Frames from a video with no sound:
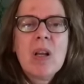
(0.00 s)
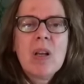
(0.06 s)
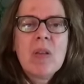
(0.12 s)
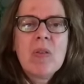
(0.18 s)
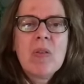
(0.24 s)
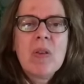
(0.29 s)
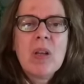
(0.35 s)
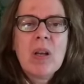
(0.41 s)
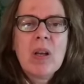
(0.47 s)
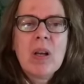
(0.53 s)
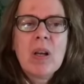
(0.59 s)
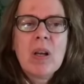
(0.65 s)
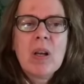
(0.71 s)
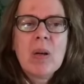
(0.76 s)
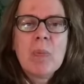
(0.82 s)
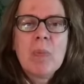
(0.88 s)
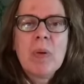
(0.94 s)

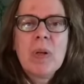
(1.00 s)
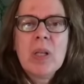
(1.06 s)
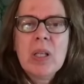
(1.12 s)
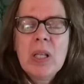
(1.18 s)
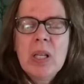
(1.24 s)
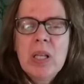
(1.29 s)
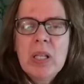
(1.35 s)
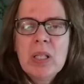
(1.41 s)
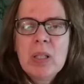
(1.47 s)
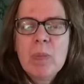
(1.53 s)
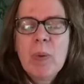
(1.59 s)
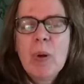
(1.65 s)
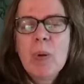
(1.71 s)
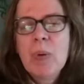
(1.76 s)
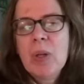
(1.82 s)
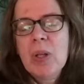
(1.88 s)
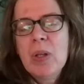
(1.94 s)
the police,
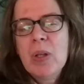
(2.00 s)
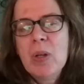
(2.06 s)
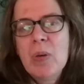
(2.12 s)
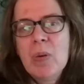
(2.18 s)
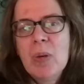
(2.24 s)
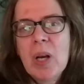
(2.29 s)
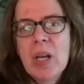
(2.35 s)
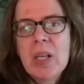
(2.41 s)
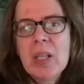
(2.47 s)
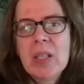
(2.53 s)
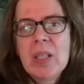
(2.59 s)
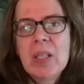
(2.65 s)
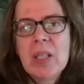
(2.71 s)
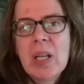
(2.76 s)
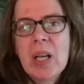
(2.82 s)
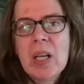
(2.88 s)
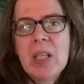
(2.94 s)
both in the United
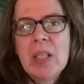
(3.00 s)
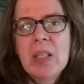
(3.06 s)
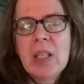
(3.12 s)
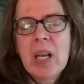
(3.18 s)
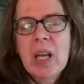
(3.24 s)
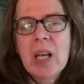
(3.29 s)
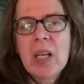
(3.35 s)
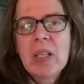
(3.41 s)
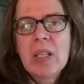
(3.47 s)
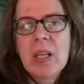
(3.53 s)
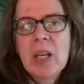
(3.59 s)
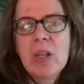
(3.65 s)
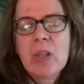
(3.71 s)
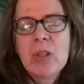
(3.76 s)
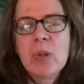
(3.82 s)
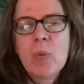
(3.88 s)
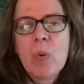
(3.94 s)
States and
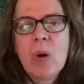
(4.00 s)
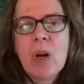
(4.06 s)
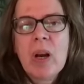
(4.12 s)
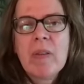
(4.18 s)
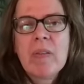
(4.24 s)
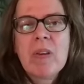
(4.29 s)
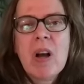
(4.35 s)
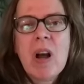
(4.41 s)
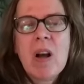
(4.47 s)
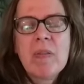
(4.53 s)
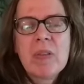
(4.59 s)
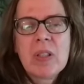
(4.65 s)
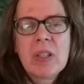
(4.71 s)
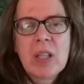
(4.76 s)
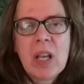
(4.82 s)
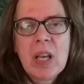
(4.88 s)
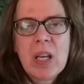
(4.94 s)
elsewhere, have
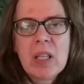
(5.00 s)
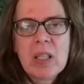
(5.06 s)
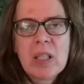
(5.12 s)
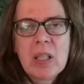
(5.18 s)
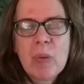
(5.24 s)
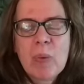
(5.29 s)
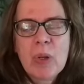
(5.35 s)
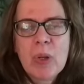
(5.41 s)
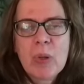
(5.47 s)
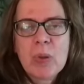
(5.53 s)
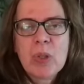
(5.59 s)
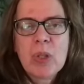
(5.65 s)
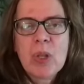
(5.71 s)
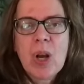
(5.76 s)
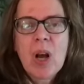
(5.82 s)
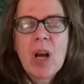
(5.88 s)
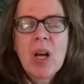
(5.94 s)
confiscated some of
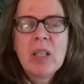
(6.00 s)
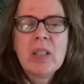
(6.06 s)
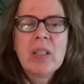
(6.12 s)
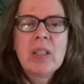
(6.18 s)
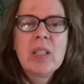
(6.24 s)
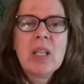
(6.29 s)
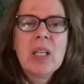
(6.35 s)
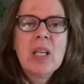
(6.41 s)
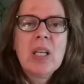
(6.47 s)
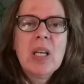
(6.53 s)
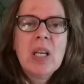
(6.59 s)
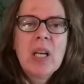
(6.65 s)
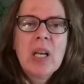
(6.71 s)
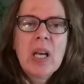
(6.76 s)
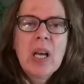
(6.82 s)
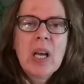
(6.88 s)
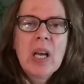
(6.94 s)
those yachts.
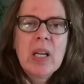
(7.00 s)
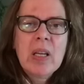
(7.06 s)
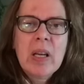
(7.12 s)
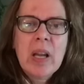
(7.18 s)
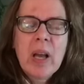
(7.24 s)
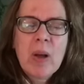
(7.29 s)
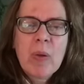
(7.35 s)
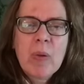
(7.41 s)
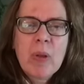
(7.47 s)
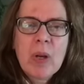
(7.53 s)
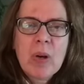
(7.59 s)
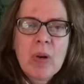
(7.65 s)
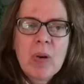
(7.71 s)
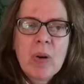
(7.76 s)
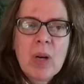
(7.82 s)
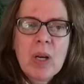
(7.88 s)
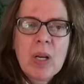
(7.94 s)
And now
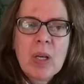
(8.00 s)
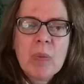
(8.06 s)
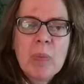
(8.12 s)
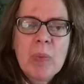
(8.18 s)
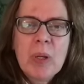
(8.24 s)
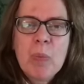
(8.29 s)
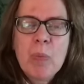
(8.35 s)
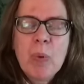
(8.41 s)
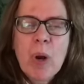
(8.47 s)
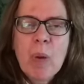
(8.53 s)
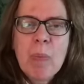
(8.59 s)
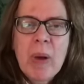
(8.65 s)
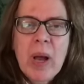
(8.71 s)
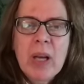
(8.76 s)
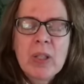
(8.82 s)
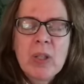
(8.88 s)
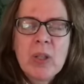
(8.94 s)
they're being brought
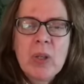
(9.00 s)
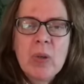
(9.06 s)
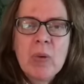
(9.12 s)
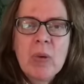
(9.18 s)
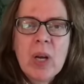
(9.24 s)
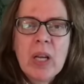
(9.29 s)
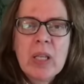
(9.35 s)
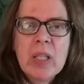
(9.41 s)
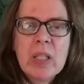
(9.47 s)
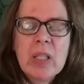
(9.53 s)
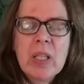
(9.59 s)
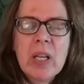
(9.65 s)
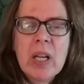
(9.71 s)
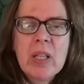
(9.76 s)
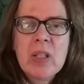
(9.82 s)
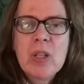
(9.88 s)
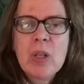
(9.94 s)
back to the United
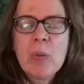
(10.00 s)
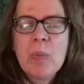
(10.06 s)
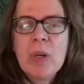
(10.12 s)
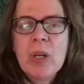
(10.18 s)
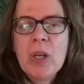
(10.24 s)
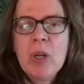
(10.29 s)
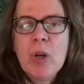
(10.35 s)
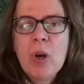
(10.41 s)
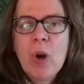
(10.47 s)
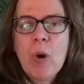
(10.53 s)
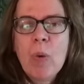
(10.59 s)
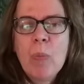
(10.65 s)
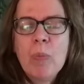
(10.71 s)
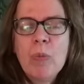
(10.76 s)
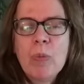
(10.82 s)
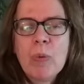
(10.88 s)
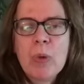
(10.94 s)
States. They're being
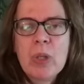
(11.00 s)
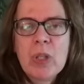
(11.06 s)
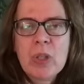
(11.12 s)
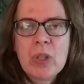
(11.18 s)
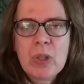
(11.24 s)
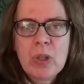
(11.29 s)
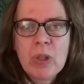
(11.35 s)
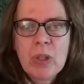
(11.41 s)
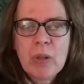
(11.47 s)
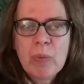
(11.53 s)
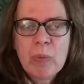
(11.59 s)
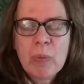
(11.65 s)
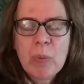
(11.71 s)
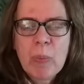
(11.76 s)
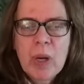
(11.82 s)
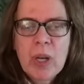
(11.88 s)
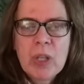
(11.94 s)
combed for additional
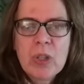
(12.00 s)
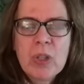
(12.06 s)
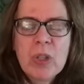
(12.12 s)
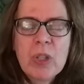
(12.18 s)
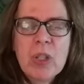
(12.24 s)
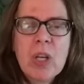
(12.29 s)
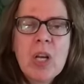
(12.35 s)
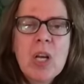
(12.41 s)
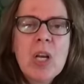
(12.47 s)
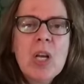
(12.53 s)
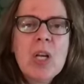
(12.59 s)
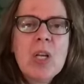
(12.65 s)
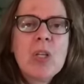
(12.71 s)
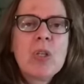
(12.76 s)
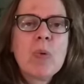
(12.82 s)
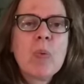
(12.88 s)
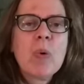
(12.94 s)
information.
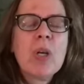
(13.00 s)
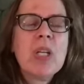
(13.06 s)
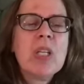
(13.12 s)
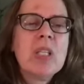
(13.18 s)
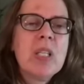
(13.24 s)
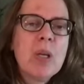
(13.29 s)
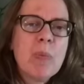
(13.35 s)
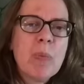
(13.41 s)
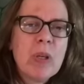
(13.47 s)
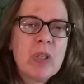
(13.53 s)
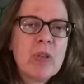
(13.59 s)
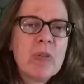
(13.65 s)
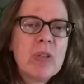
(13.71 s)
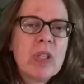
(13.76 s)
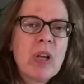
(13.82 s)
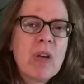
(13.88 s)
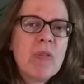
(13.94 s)
So we're going to see a bunch
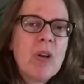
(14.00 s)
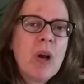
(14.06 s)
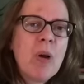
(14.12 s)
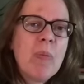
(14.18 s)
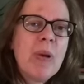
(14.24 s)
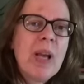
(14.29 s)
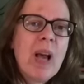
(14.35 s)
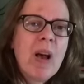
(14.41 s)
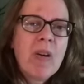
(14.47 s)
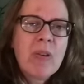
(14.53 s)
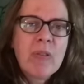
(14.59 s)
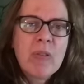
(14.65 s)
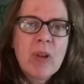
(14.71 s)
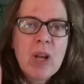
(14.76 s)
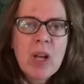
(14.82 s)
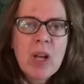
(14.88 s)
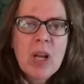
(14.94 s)
of stuff coming out
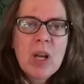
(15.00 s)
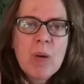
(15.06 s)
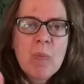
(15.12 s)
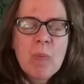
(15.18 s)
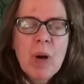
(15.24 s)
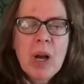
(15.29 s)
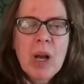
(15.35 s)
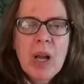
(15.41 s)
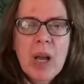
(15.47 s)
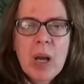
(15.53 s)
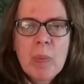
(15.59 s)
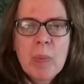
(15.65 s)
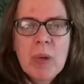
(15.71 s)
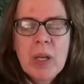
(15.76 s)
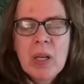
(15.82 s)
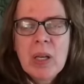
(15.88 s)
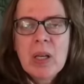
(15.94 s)
of
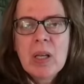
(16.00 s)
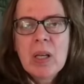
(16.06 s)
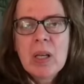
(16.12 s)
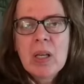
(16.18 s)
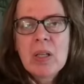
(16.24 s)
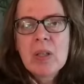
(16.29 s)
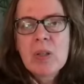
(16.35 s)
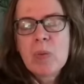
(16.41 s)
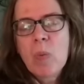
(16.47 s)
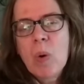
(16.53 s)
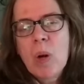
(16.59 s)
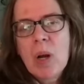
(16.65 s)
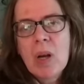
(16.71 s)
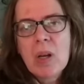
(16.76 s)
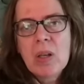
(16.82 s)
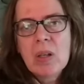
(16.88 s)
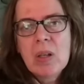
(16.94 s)
Miami as
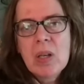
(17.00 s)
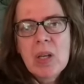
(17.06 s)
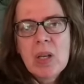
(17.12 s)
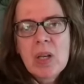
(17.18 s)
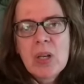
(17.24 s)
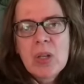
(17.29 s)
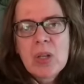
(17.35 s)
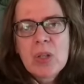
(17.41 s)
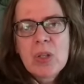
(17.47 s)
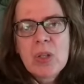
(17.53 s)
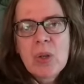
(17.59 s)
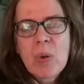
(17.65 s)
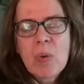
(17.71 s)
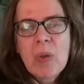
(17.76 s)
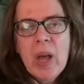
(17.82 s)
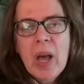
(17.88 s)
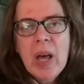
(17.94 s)
well.
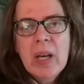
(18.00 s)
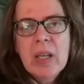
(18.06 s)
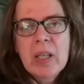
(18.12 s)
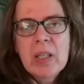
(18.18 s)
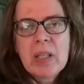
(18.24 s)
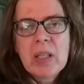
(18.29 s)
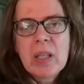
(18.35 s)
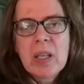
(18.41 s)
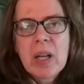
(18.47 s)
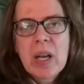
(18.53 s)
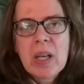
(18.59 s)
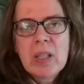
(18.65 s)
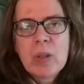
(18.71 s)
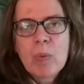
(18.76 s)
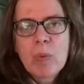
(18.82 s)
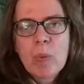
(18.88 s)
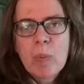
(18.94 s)
So that is
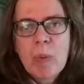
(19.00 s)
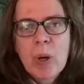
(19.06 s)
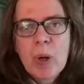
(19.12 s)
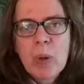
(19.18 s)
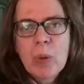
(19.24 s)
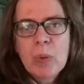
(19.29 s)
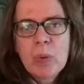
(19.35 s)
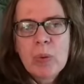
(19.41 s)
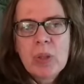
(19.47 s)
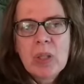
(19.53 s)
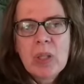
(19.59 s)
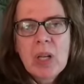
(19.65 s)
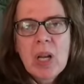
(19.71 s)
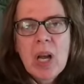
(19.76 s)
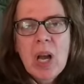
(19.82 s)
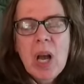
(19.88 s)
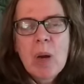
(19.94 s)
tonight's remote.
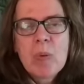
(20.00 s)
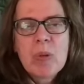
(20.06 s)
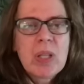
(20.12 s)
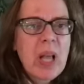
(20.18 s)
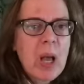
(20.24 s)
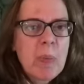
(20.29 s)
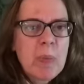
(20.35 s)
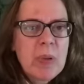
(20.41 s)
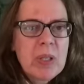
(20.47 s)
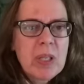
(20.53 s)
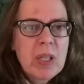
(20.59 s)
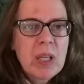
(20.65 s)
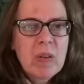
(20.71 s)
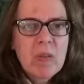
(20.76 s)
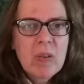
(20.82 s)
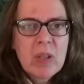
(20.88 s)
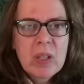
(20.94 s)
I was happy to
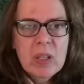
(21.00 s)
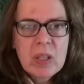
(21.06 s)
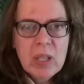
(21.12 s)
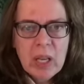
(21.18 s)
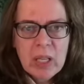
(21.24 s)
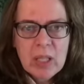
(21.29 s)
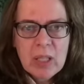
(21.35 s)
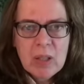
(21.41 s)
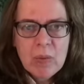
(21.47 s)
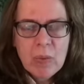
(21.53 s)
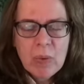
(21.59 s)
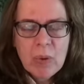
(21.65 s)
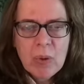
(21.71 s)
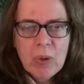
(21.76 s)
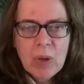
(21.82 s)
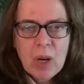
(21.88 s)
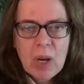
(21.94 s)
give you the dates
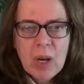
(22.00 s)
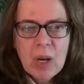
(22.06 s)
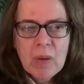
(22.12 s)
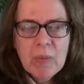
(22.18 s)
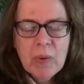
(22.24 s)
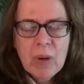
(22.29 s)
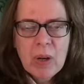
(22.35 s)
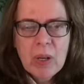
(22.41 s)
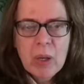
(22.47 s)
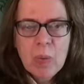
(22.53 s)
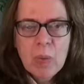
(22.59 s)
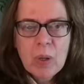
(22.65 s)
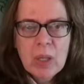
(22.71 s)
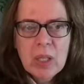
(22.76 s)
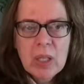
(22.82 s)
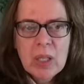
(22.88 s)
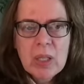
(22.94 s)
for Fani
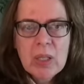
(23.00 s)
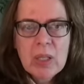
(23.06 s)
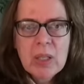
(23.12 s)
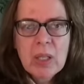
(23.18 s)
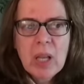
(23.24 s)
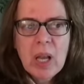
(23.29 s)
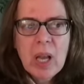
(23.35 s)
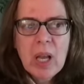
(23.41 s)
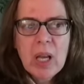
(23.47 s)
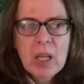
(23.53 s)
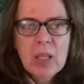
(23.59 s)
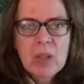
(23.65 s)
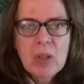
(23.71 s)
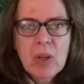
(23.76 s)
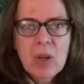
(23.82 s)
Willis and